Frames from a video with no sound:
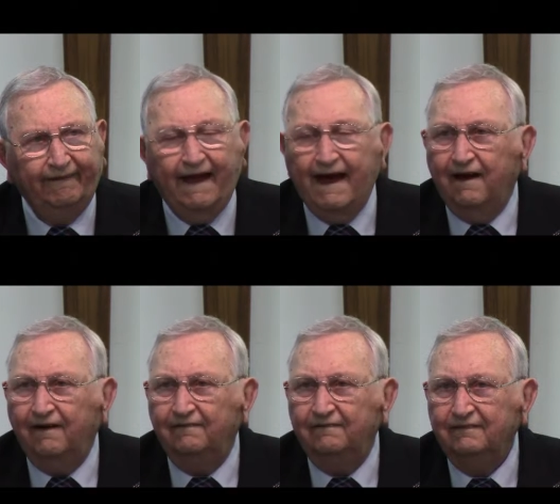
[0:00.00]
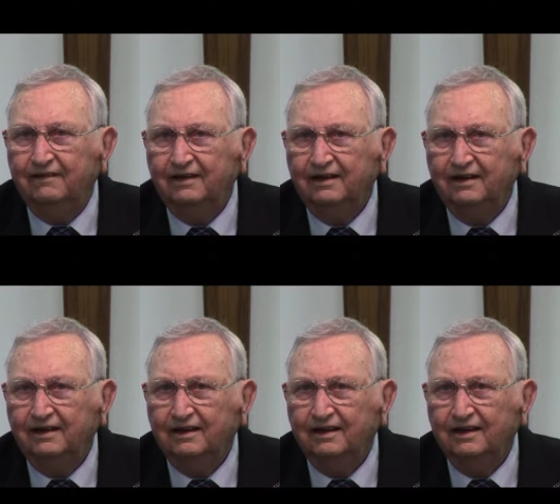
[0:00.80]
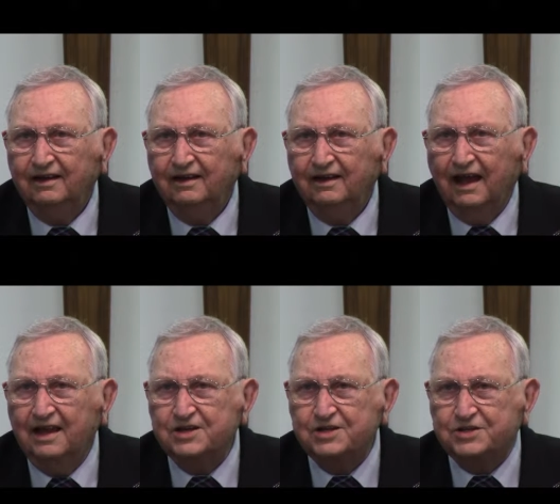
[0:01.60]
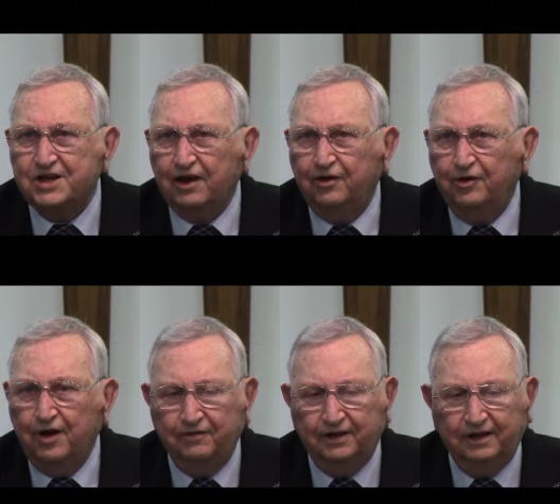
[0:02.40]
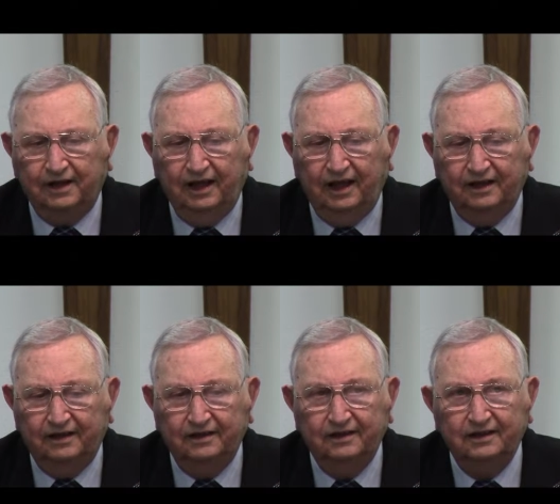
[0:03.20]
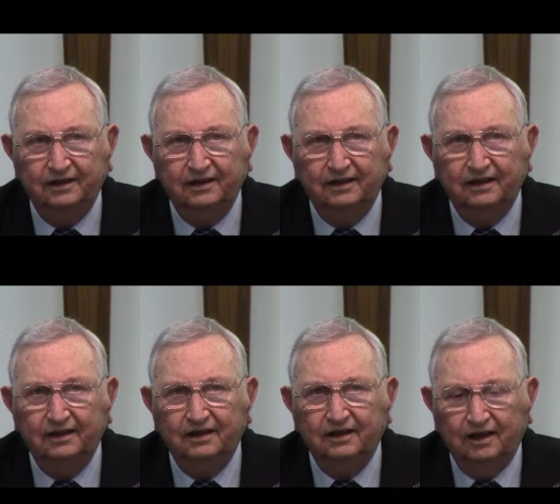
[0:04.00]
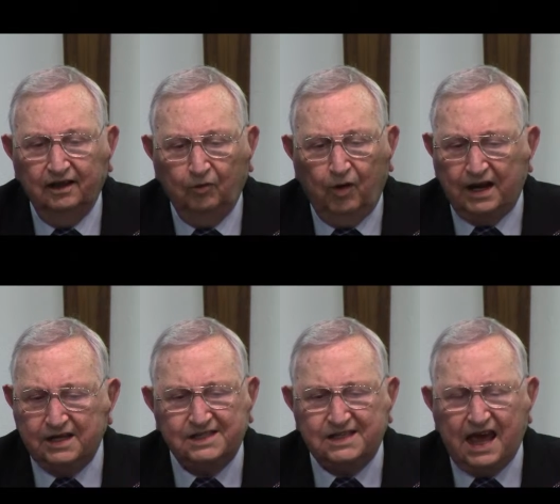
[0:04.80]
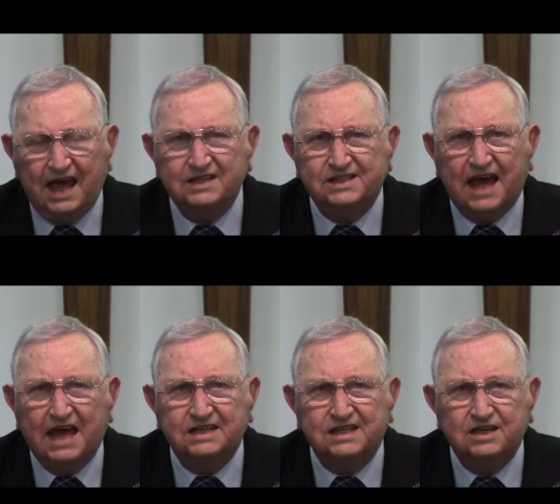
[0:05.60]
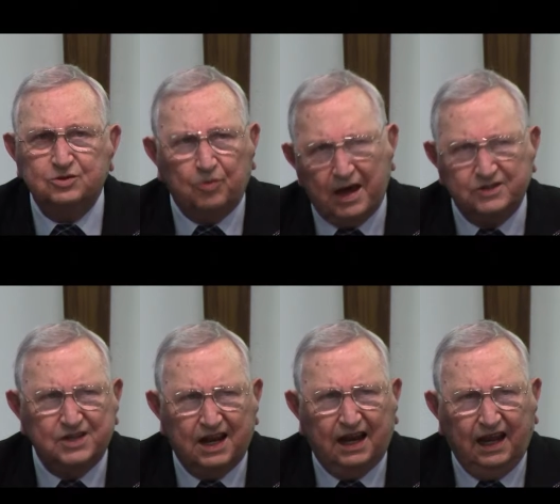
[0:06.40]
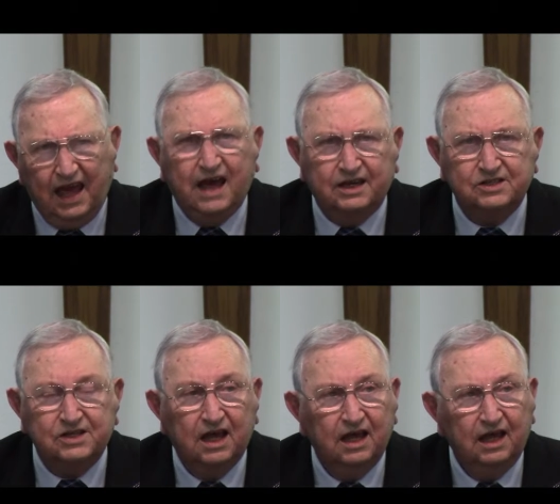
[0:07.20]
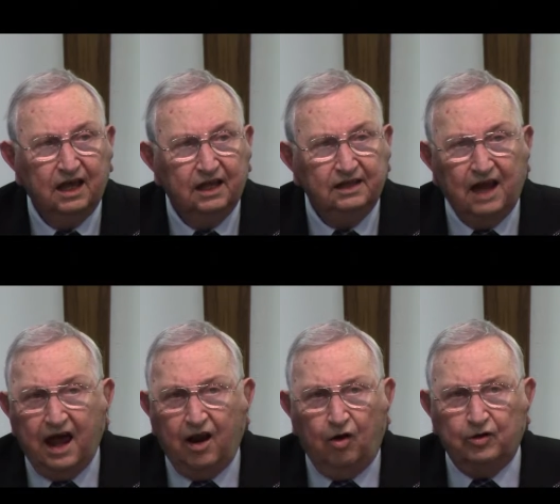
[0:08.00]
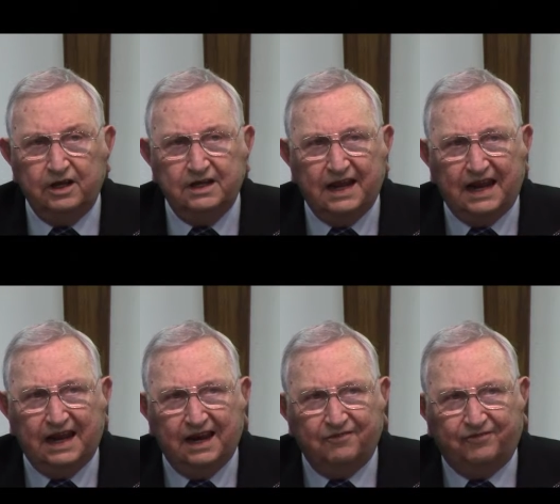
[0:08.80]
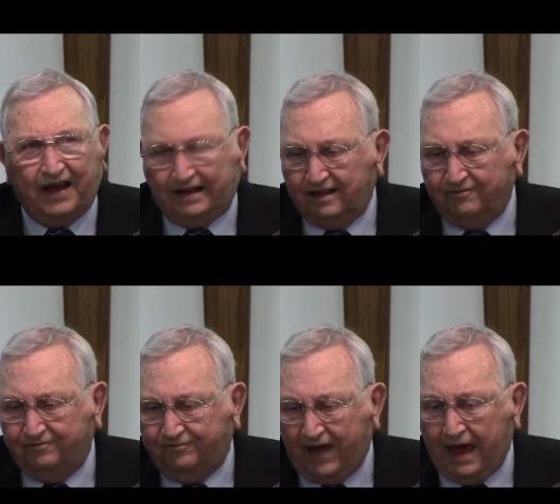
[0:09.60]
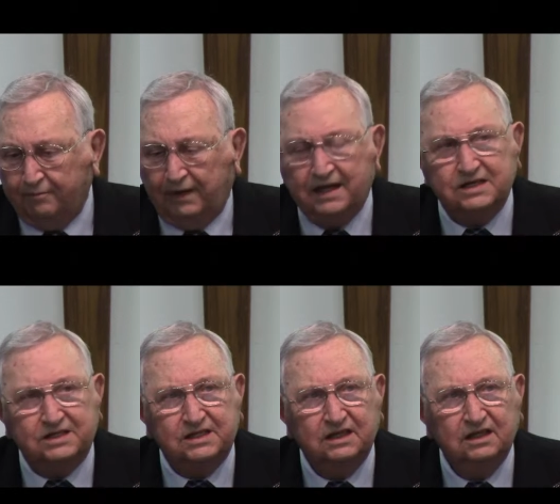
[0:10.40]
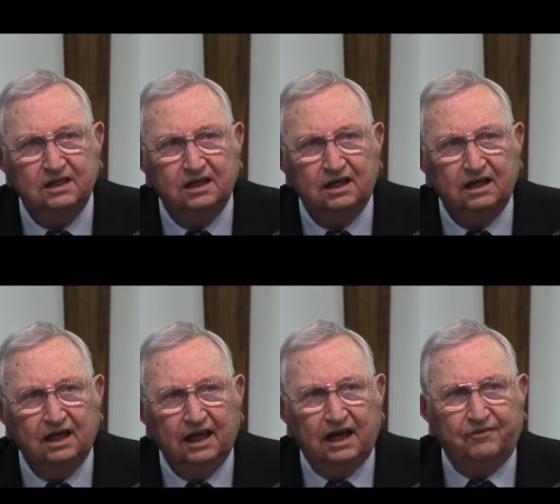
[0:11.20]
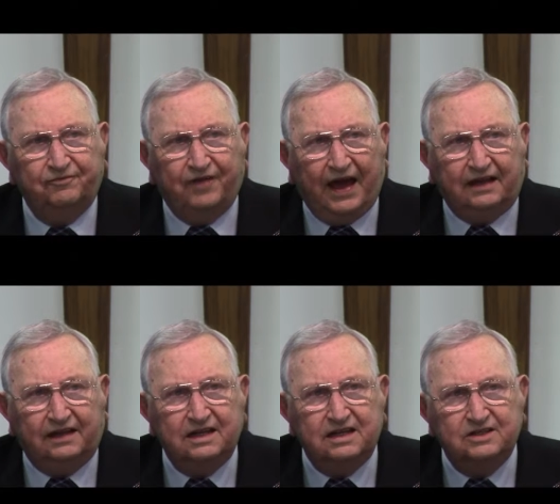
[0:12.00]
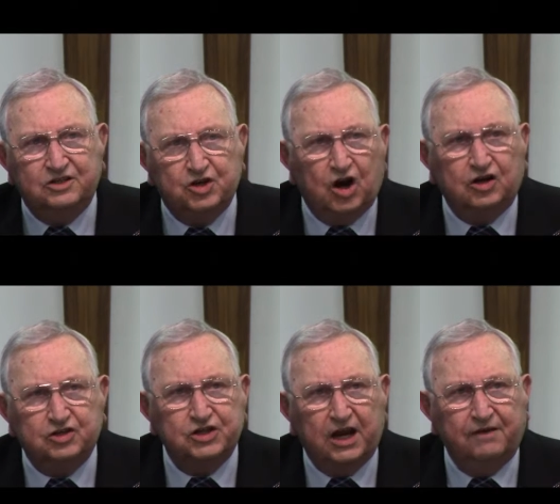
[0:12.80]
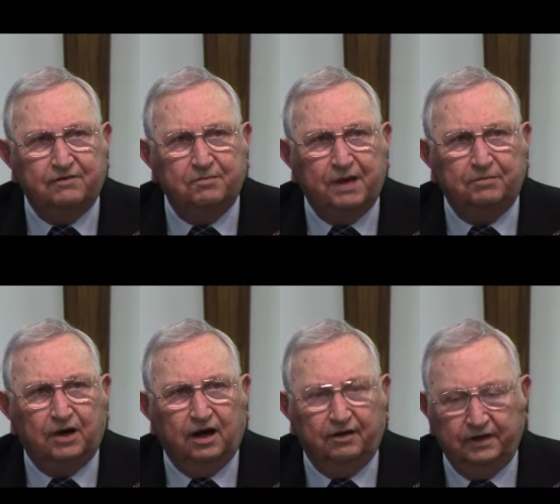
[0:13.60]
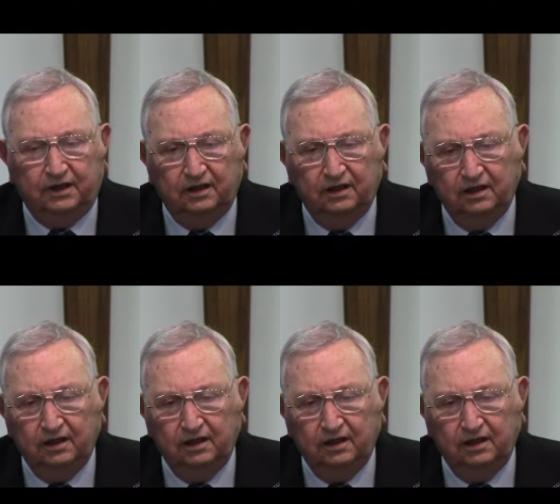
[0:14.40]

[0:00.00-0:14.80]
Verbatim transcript: Now, they just take whoever they can get. What a sad, sad situation it is. Not only did it affect the families, it affected the church and every member of it.